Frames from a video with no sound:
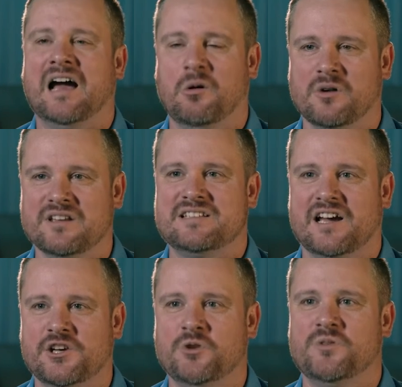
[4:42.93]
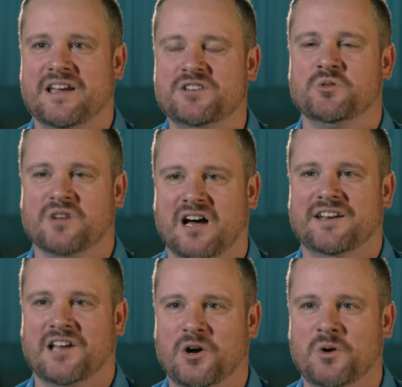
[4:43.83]
I want to tell you they do
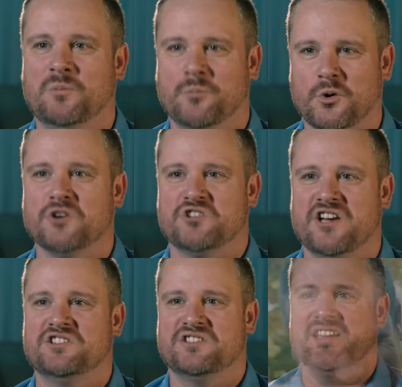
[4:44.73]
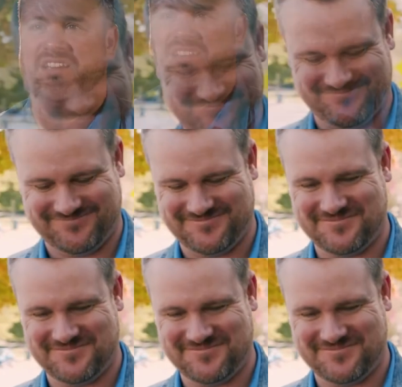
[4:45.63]
not know prayer changes things.